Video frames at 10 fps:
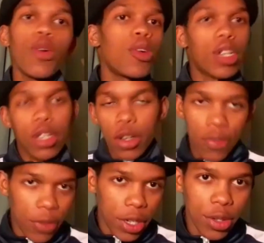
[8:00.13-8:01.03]
or a
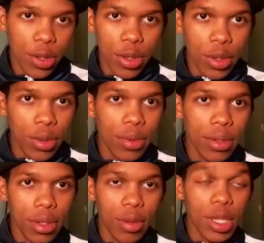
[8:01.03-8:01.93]
girlfriend to you,
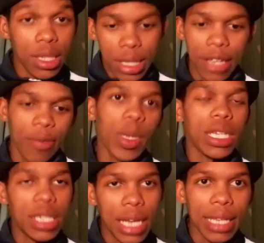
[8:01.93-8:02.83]
you know, just give me
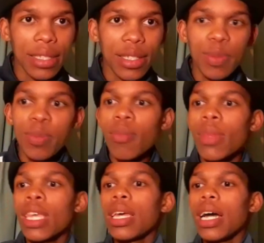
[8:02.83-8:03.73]
a chance.
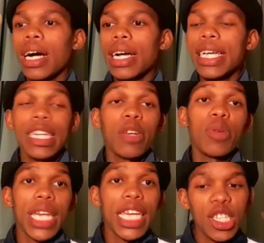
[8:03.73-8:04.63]
Can a
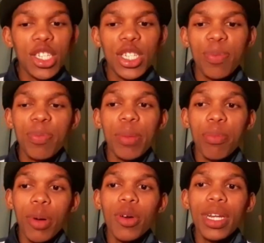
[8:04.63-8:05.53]
relationship be
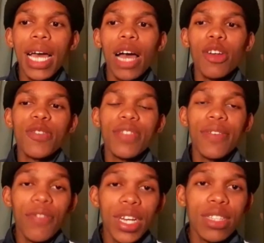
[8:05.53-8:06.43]
born out of
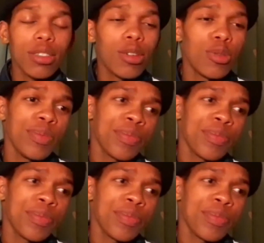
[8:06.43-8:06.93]
the friend zone?